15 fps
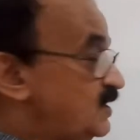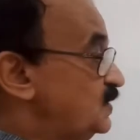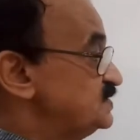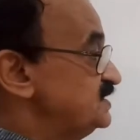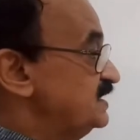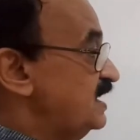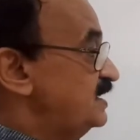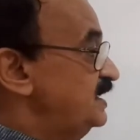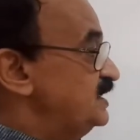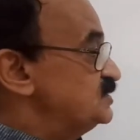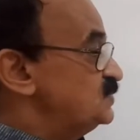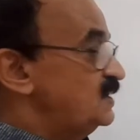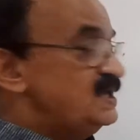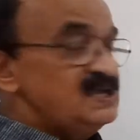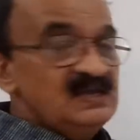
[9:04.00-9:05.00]
because it
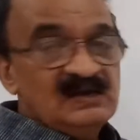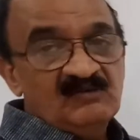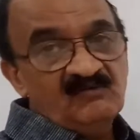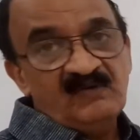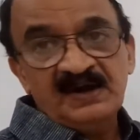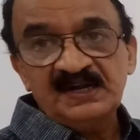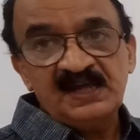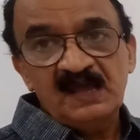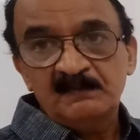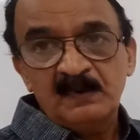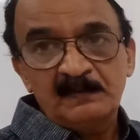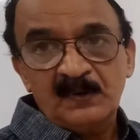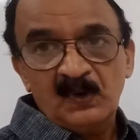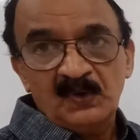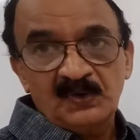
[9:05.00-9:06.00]
contains only 1 type
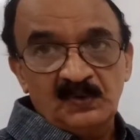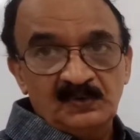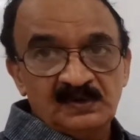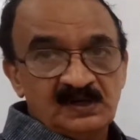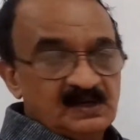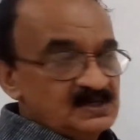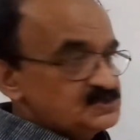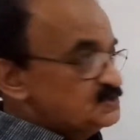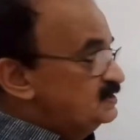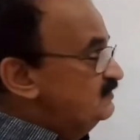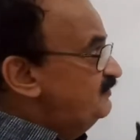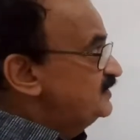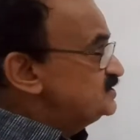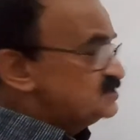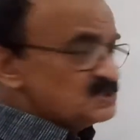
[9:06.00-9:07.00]
of proton. So
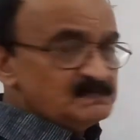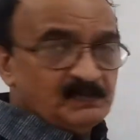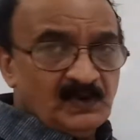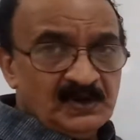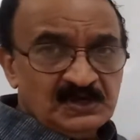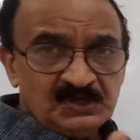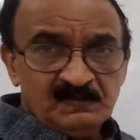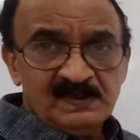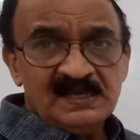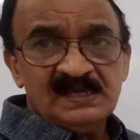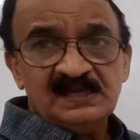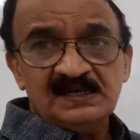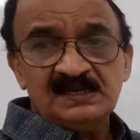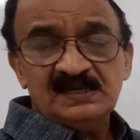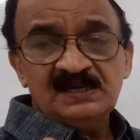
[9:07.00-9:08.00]
the first point to be
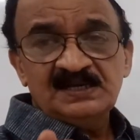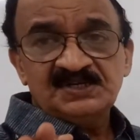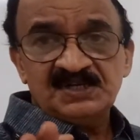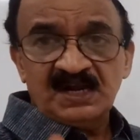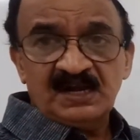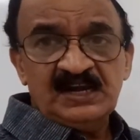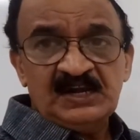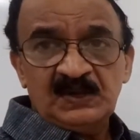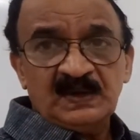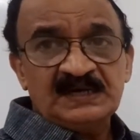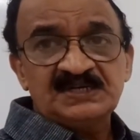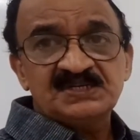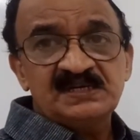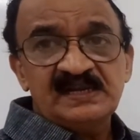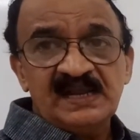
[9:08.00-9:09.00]
taken into
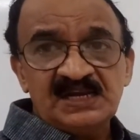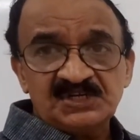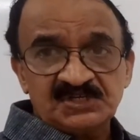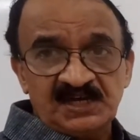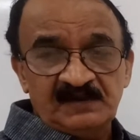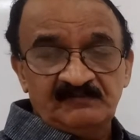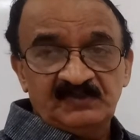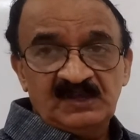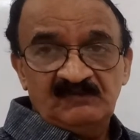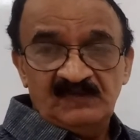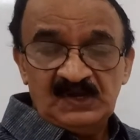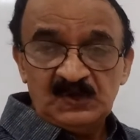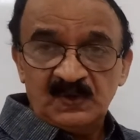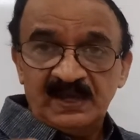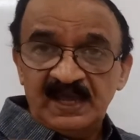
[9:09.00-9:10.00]
consideration
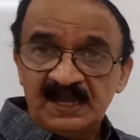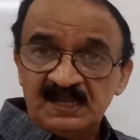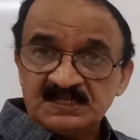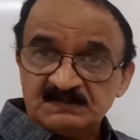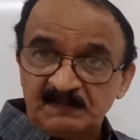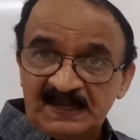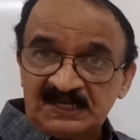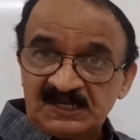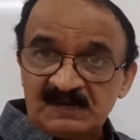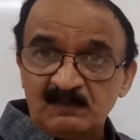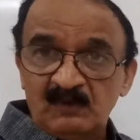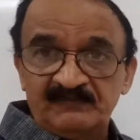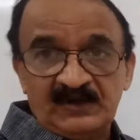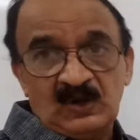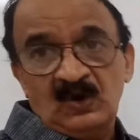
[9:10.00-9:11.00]
when you get a spectrum of a